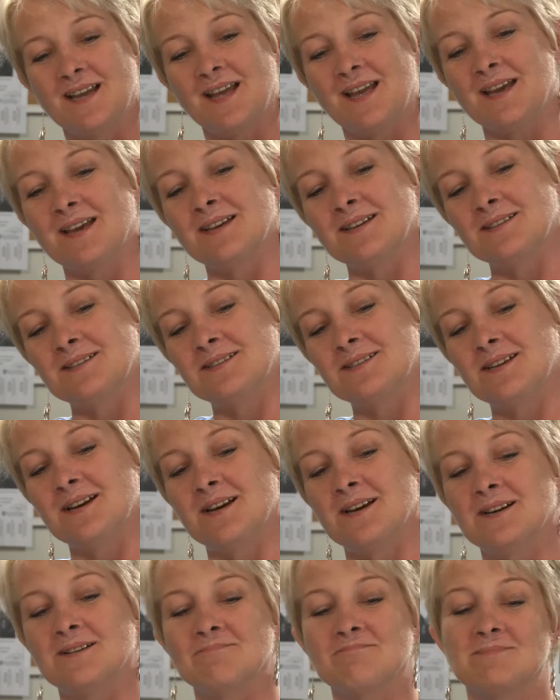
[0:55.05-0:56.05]
And
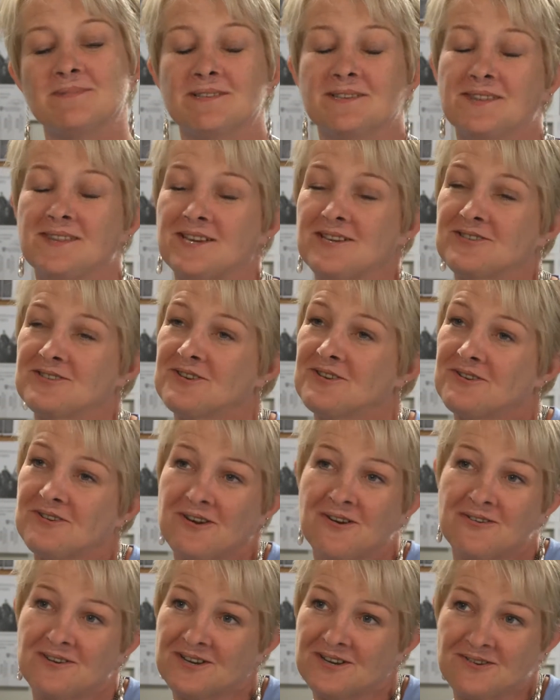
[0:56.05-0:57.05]
things are
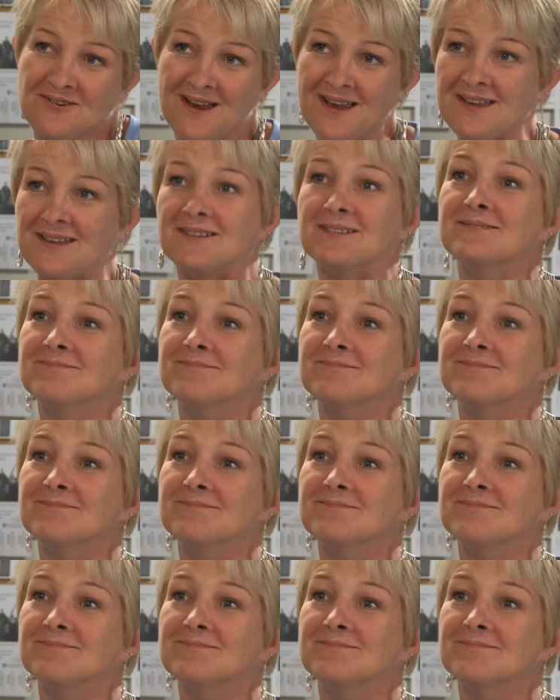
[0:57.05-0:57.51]
going great.